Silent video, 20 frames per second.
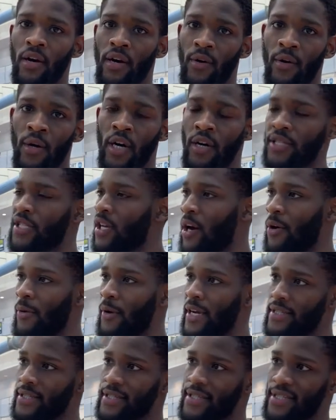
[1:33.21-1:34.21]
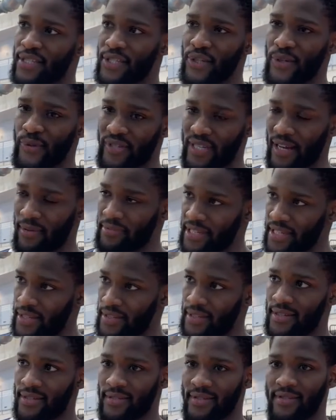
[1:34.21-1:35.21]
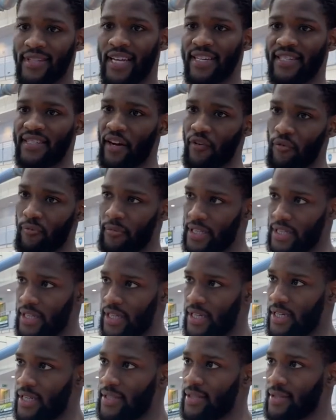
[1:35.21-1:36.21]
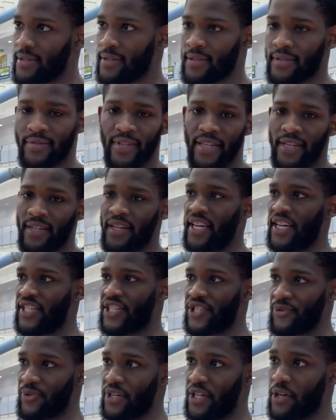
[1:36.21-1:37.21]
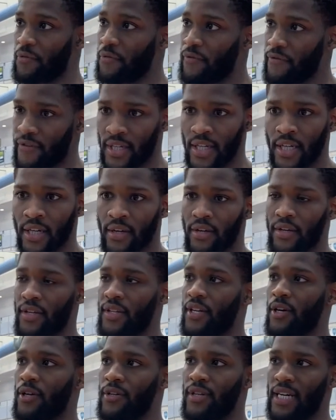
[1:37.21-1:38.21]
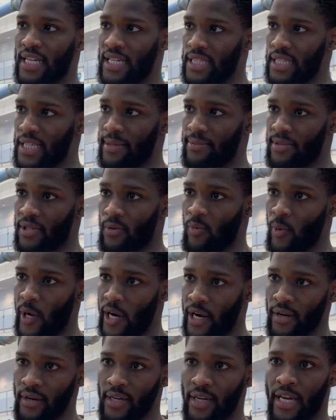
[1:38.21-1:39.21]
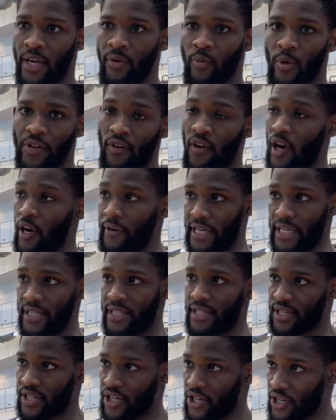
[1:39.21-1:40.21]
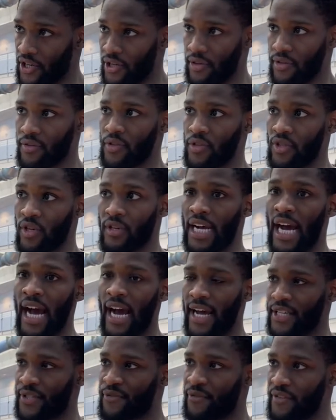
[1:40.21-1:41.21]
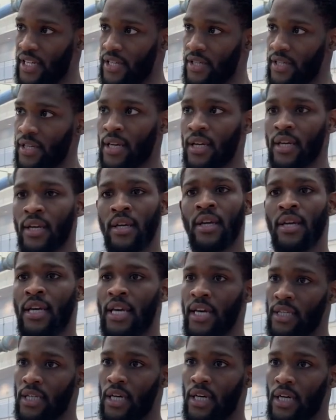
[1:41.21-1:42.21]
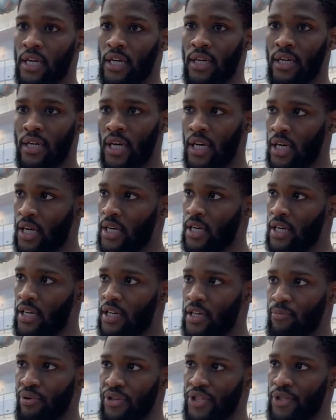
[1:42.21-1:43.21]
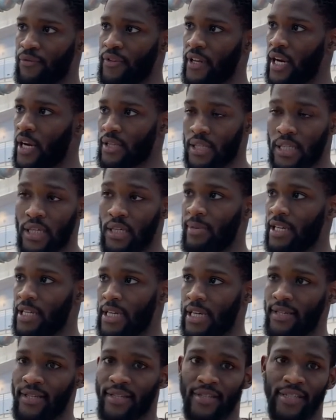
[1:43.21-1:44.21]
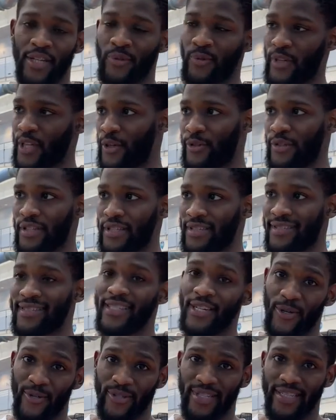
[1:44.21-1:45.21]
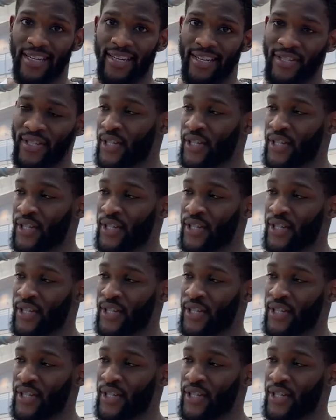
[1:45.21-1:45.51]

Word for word: Well, it's always good to do something that's never been done in the history of, you know, a club somewhere. And we've already secured, you know, the highest finish in the uh, Bristol Flyers club. I guess that's what coaches, coach says.